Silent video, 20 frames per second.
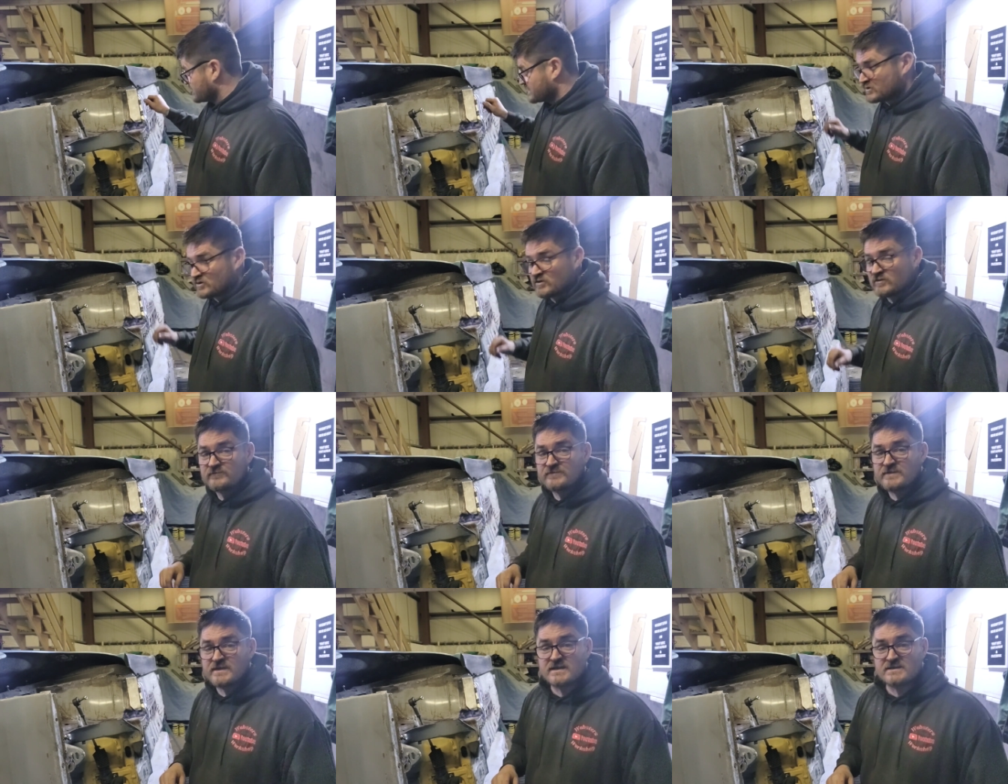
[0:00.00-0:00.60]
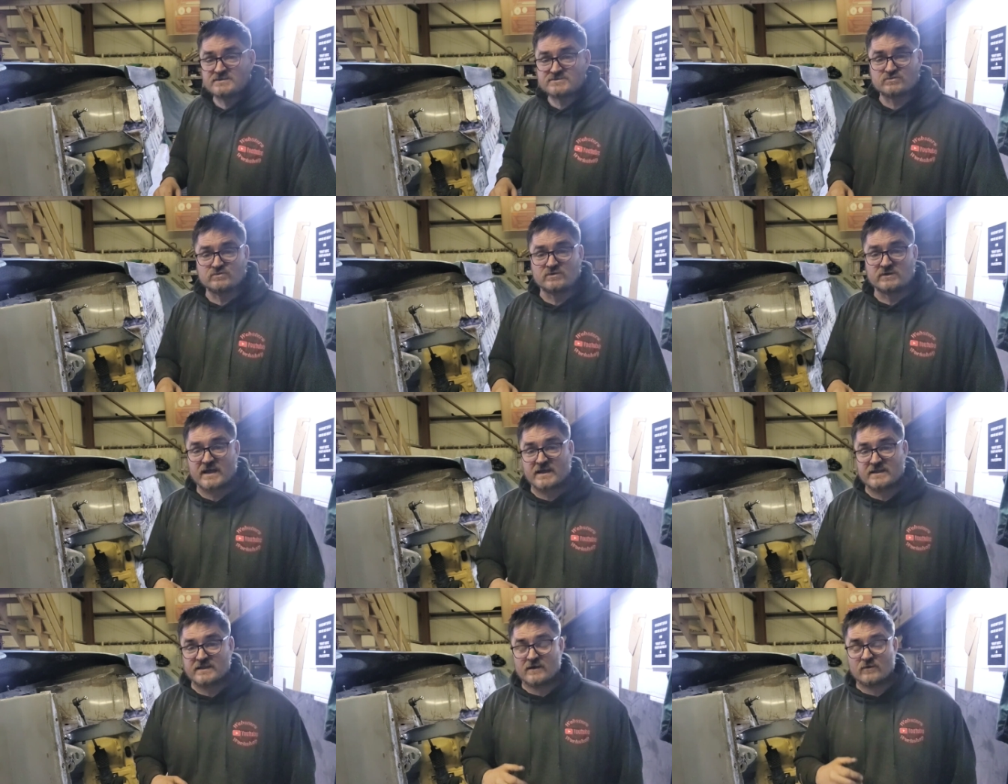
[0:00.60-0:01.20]
a glove there, so we'll
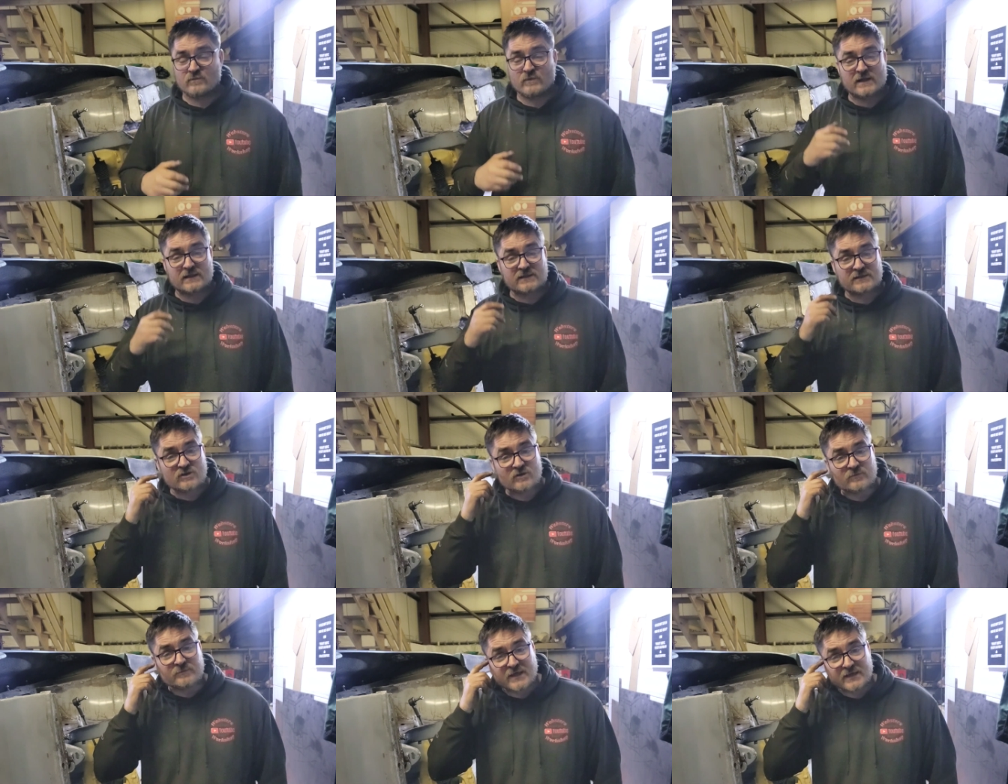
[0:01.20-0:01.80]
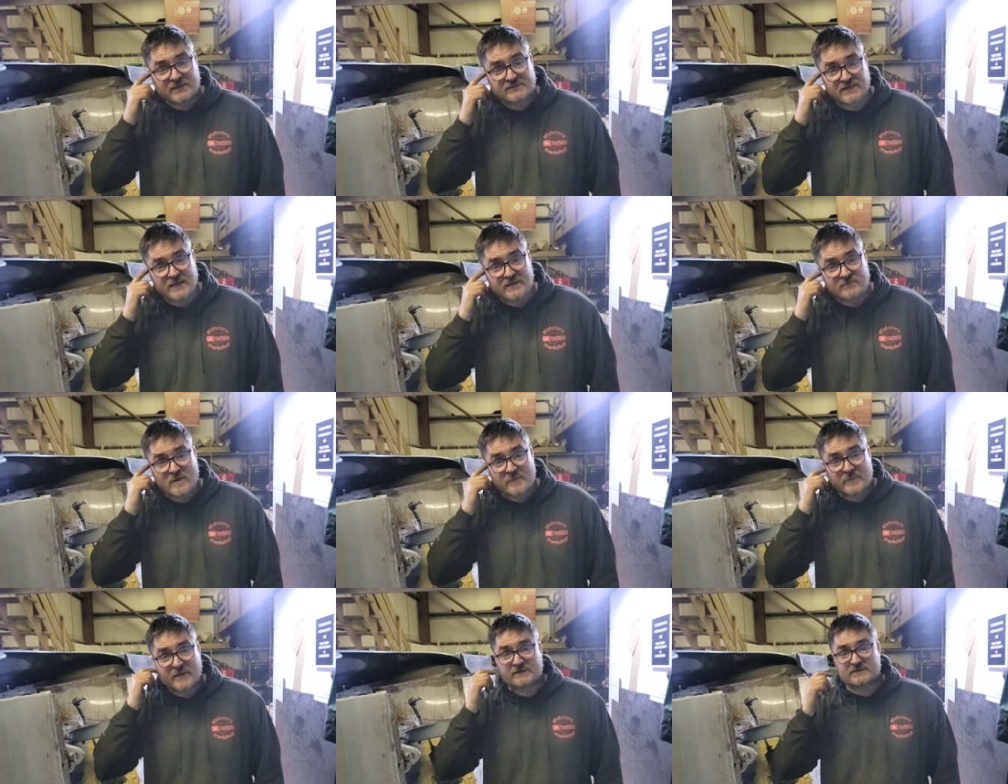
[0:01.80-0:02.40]
get that welded up next time
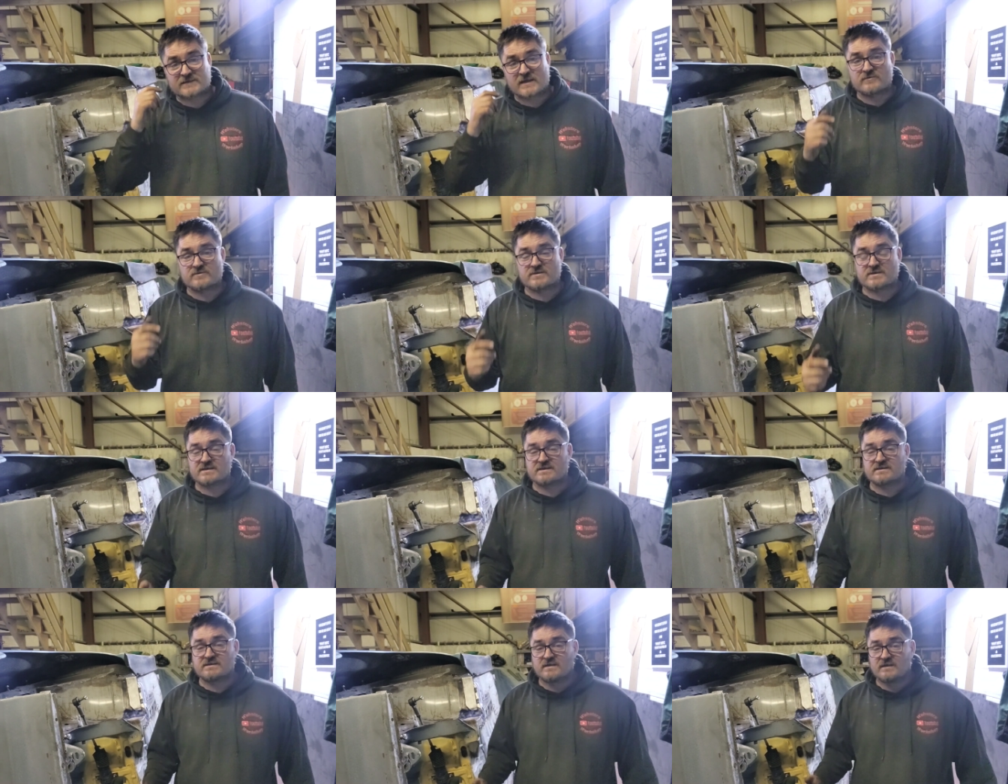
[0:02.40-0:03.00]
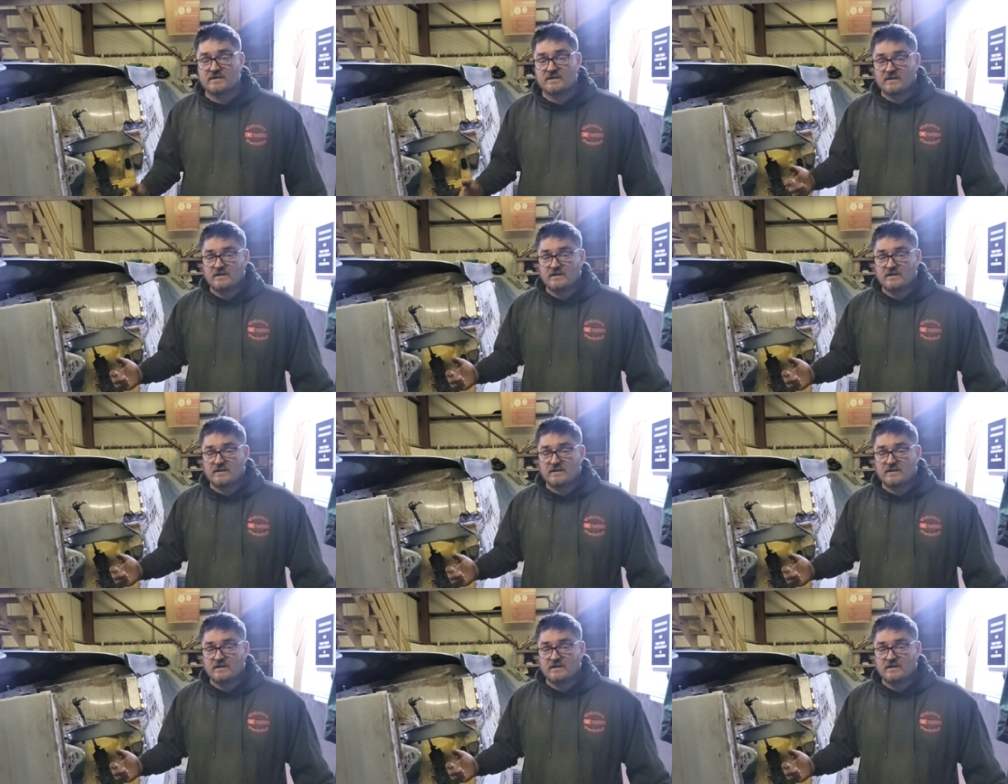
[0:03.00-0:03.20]
we're back down again.